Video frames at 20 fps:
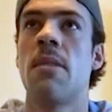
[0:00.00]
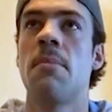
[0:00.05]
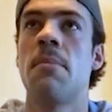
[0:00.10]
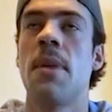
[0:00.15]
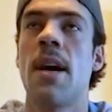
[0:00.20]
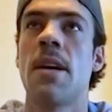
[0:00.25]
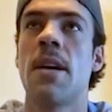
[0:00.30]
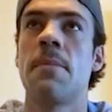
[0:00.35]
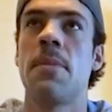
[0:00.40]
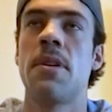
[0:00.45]
come
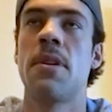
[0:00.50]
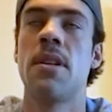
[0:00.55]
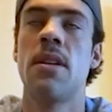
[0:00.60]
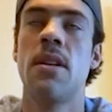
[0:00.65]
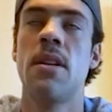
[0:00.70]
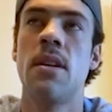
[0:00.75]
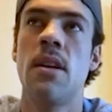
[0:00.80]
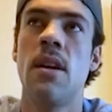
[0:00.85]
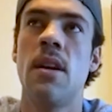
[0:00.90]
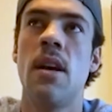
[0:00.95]
back. But
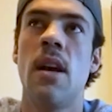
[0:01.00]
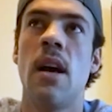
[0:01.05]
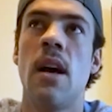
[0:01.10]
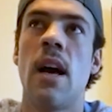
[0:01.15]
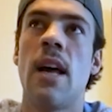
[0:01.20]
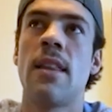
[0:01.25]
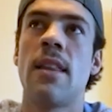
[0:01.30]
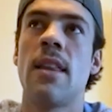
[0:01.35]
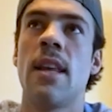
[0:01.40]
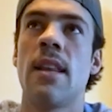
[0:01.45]

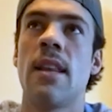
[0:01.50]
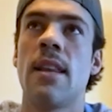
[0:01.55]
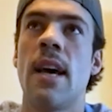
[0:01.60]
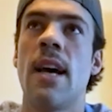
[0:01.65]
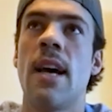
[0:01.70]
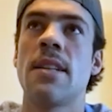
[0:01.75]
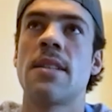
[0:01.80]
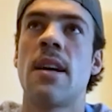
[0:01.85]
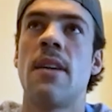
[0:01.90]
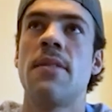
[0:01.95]
I think
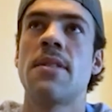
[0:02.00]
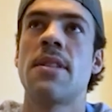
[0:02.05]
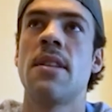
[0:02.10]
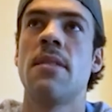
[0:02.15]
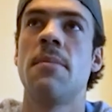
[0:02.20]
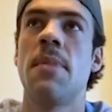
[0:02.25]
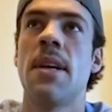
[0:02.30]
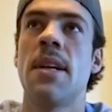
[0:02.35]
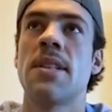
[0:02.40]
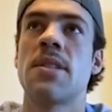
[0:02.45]
that's
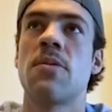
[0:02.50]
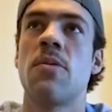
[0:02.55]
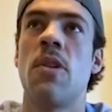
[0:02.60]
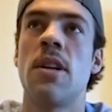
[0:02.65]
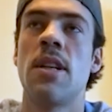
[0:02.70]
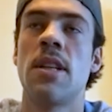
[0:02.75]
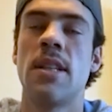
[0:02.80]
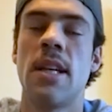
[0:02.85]
obviously the biggest one.